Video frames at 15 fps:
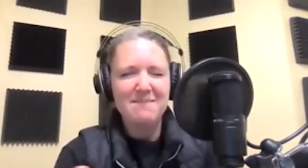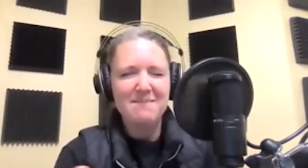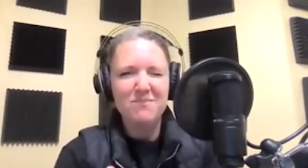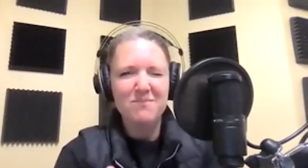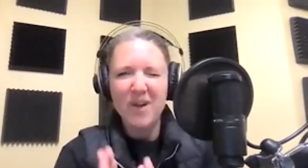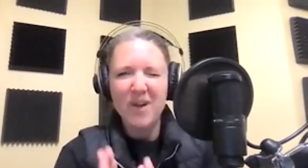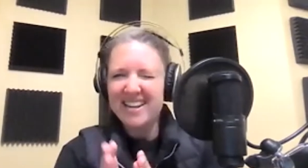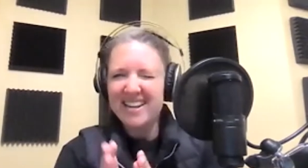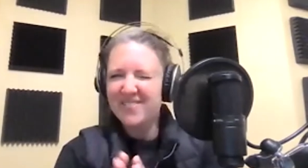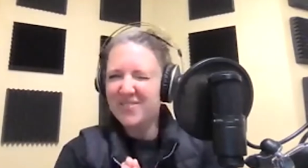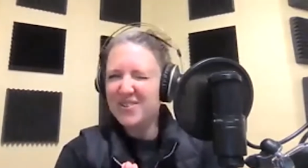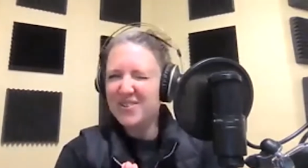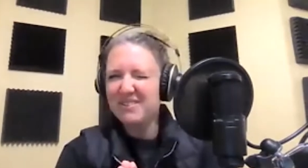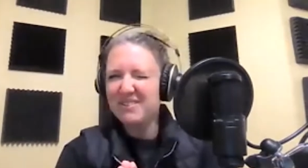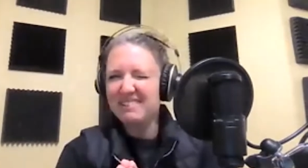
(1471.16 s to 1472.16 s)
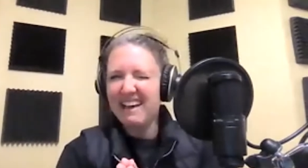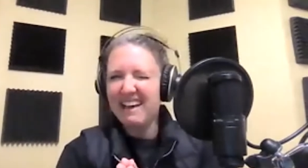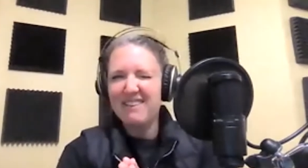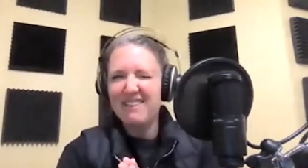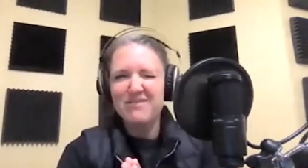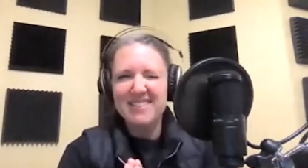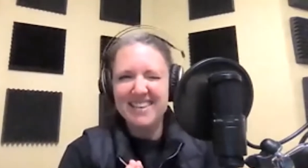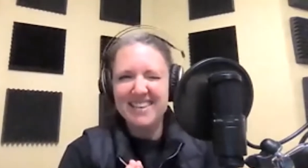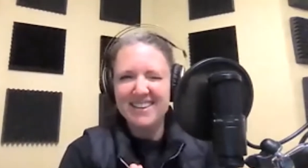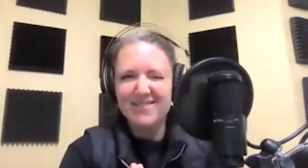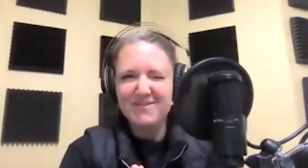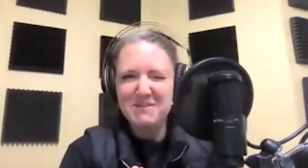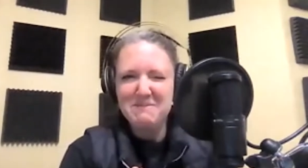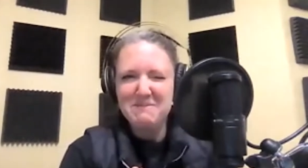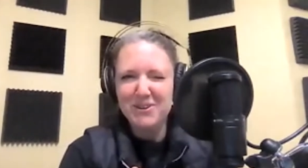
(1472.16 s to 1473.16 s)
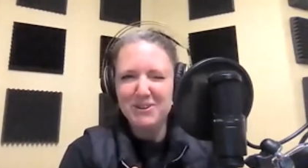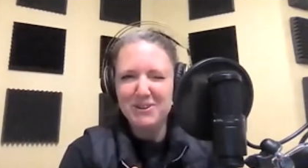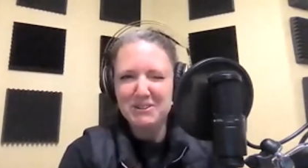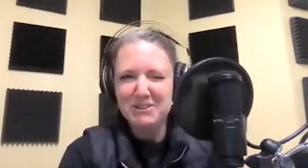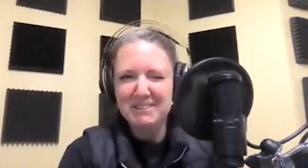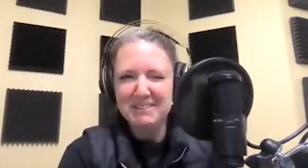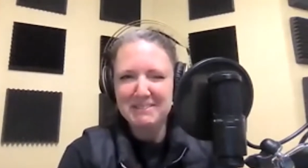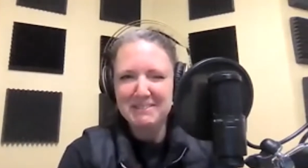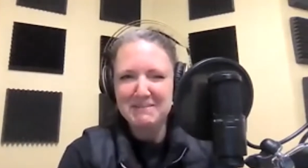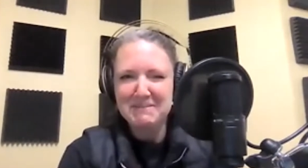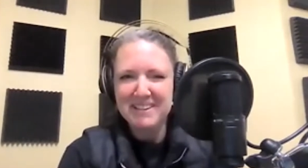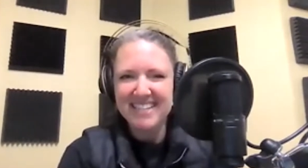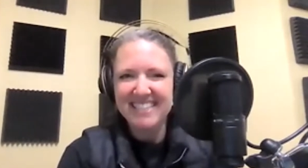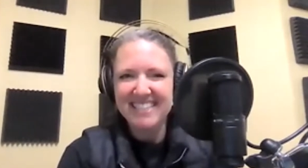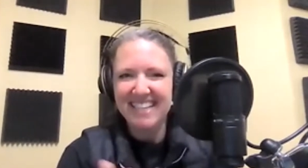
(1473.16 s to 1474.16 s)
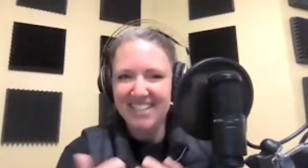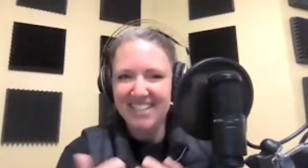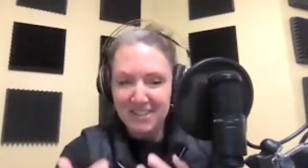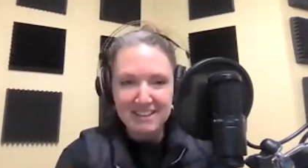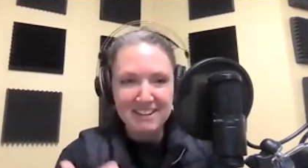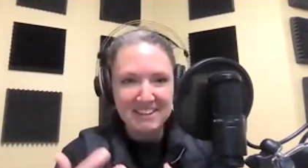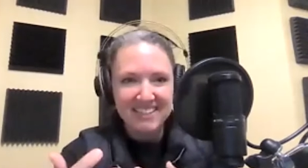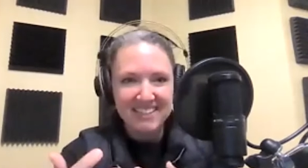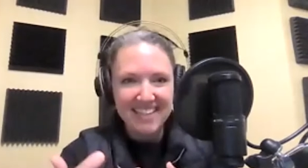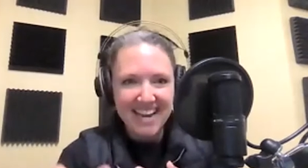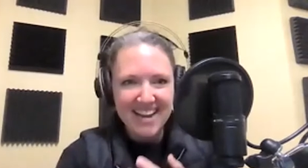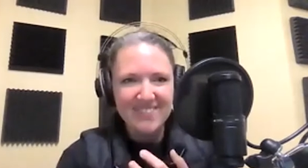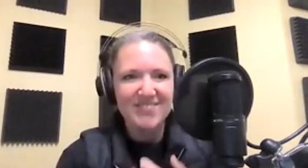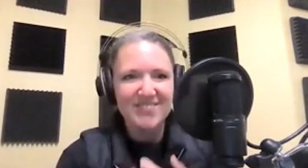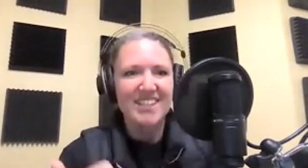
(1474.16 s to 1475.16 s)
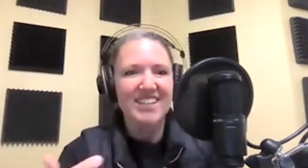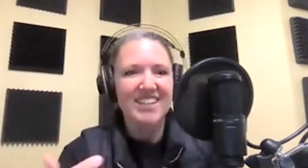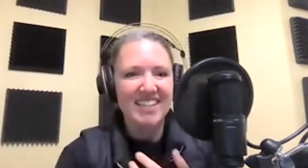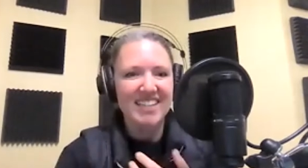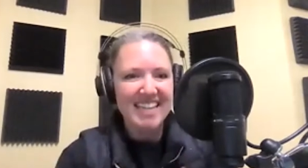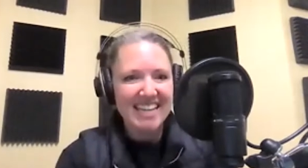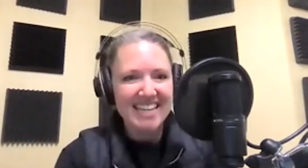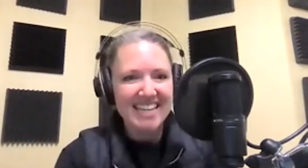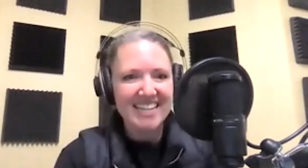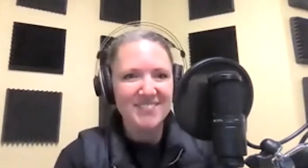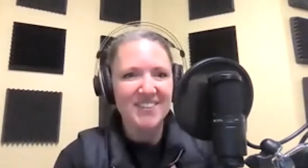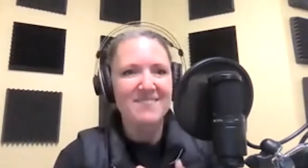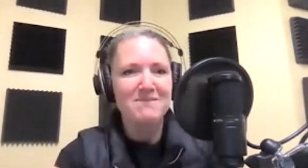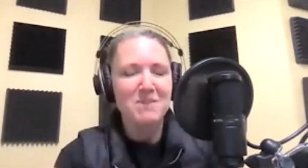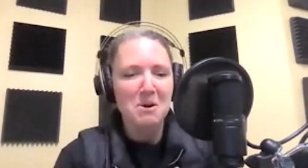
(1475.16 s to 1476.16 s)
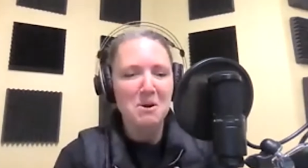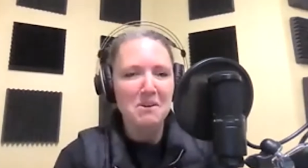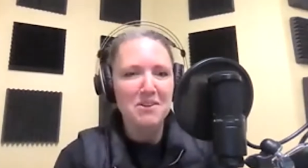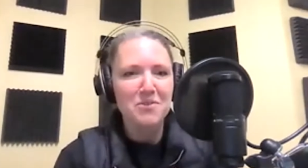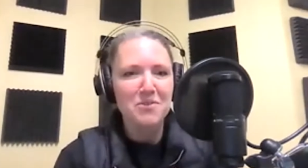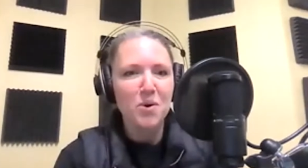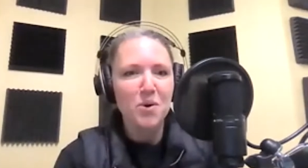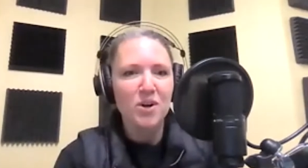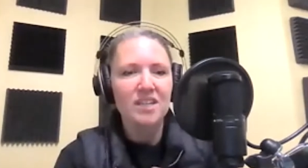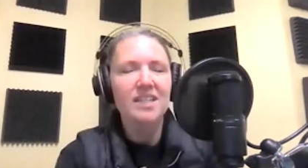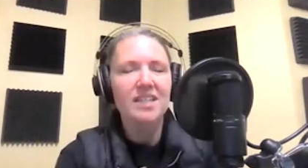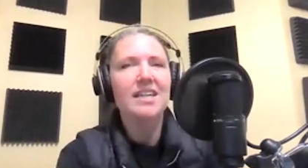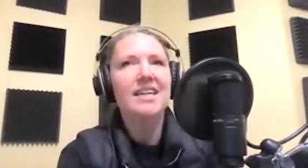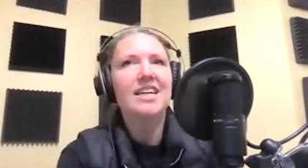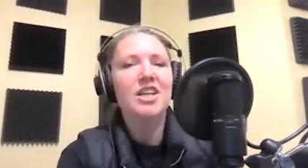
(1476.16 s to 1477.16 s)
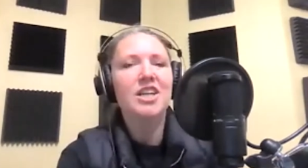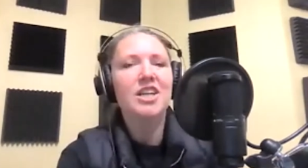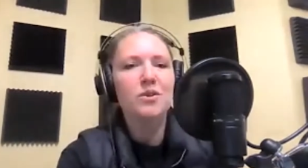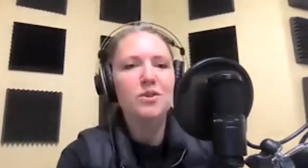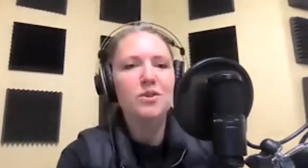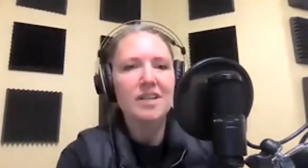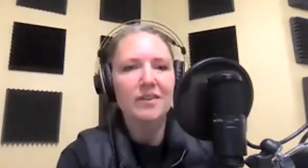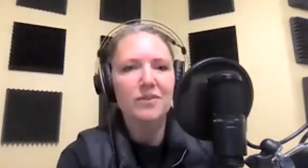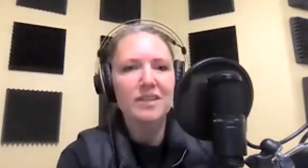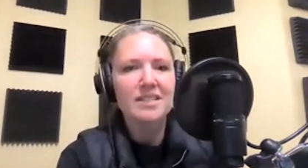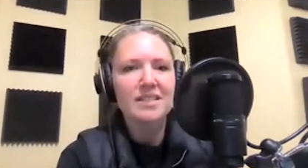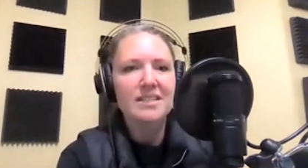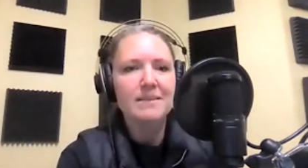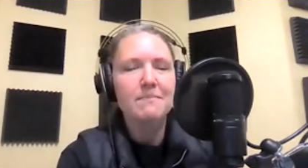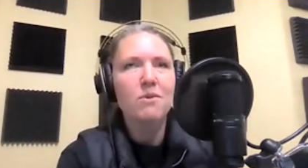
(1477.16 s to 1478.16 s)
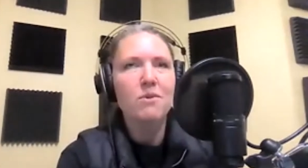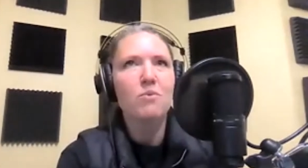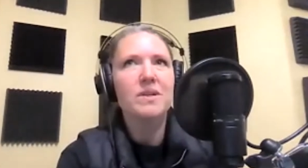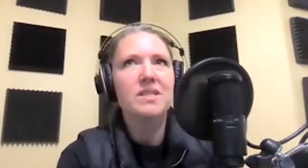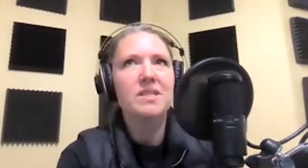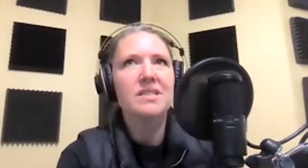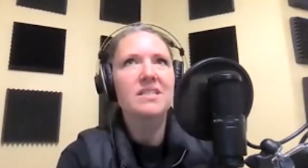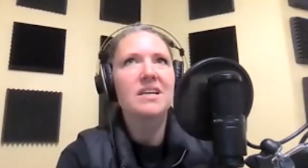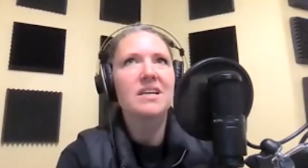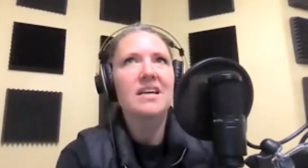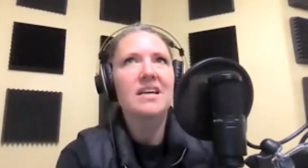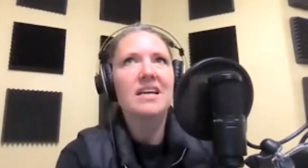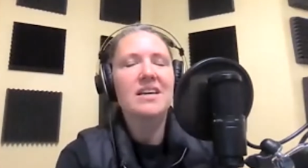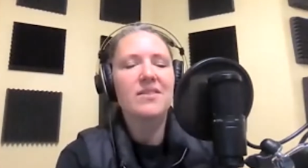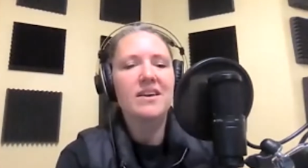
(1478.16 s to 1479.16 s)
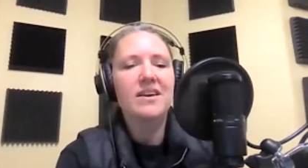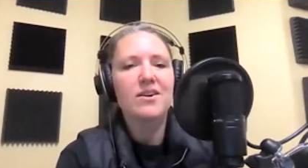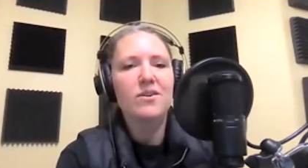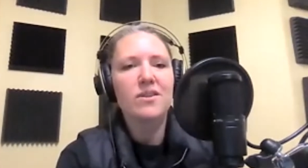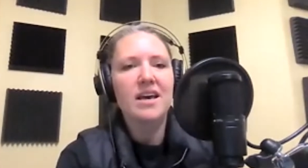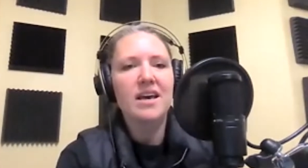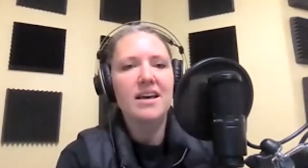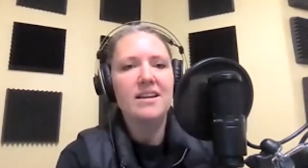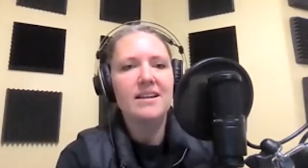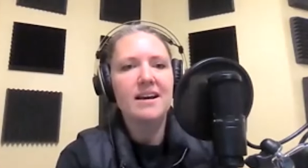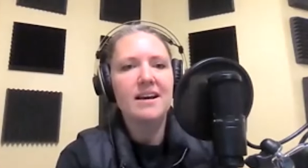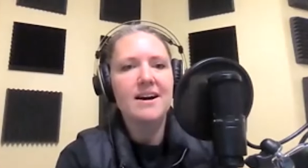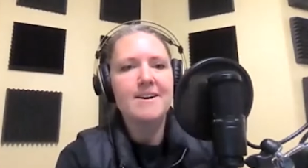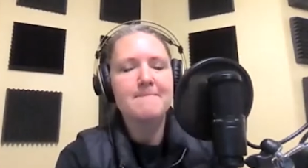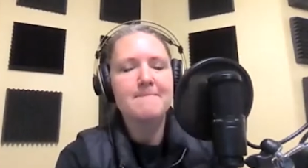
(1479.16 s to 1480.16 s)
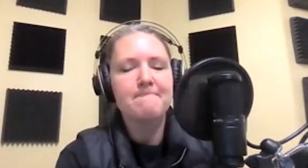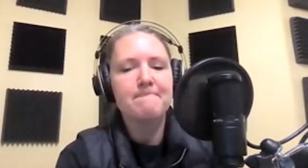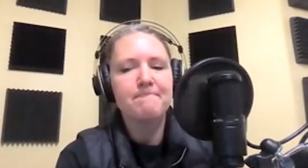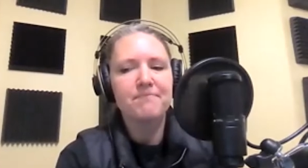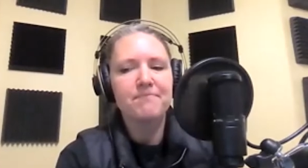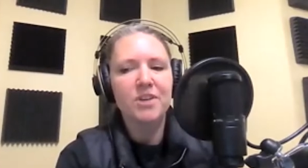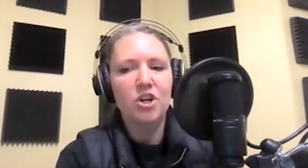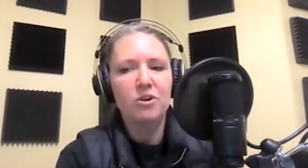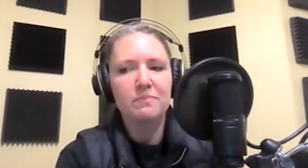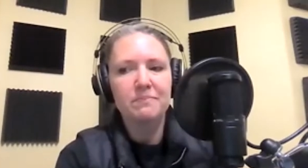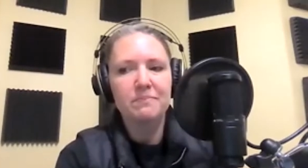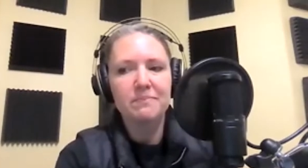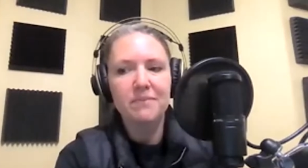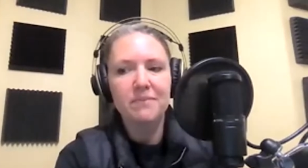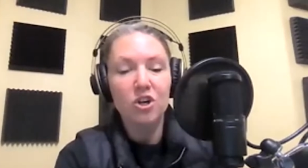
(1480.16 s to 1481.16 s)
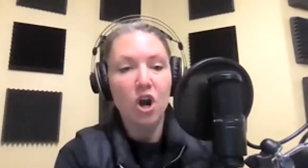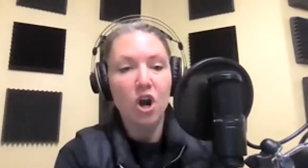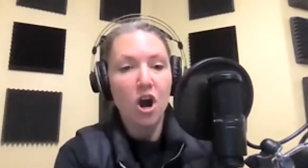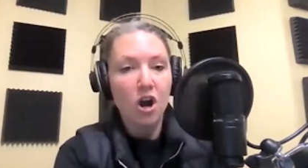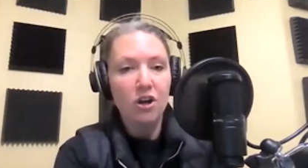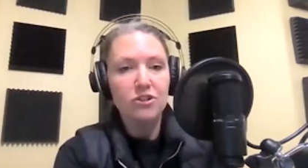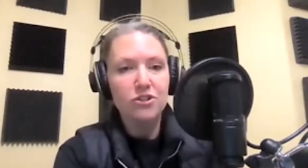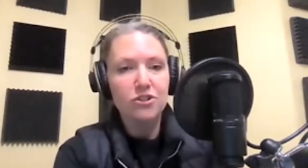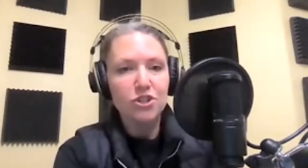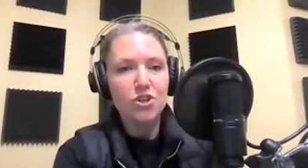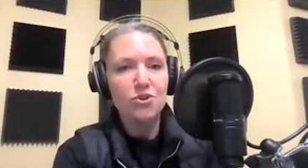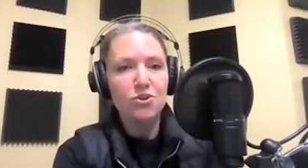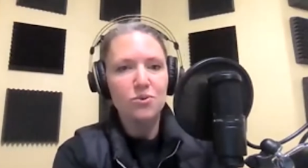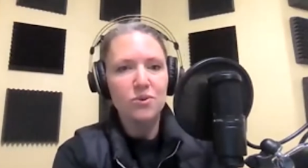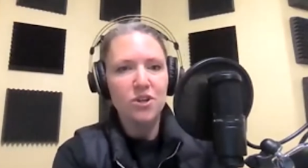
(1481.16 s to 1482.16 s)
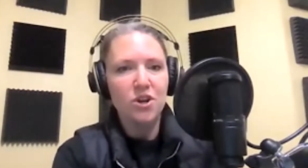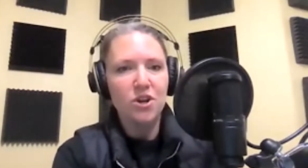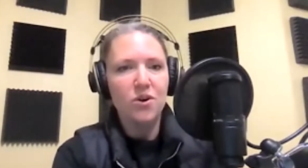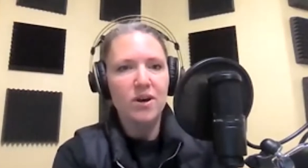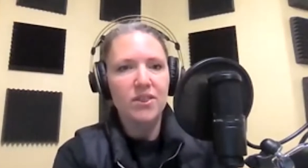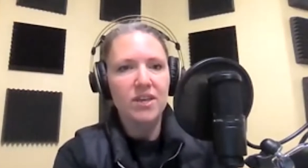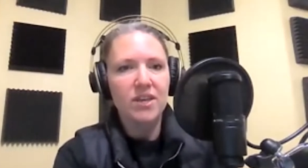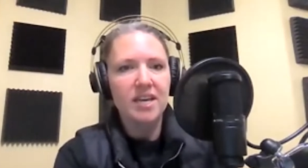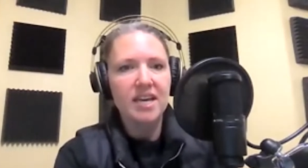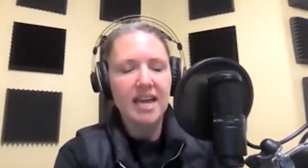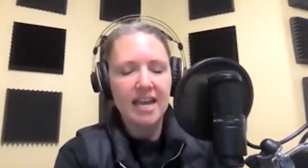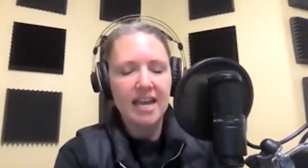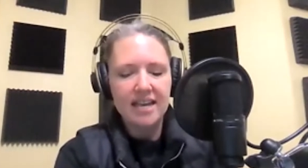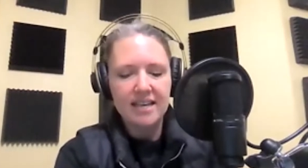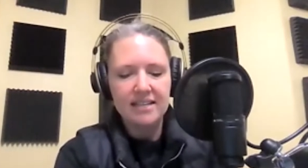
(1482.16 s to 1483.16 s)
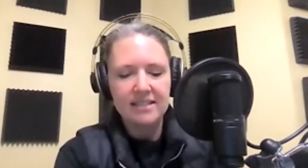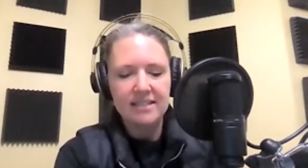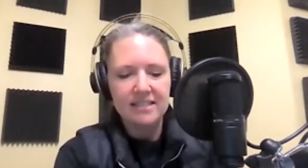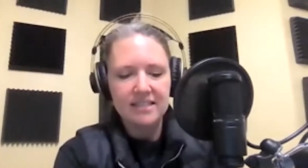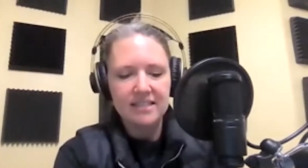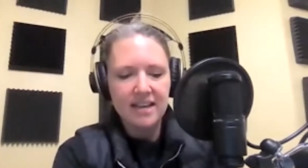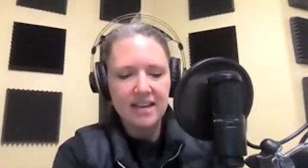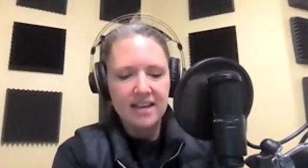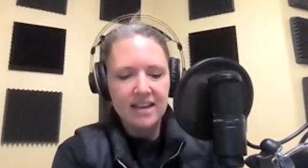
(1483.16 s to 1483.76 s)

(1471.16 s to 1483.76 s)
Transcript: I'm waiting for you to laugh at the infomercial a little bit. Yeah. Like, are they going to laugh? Are they going to get it? What I'm going for? You know, there's definitely some moments in there that, um, you know, are hard too. You know, I think it's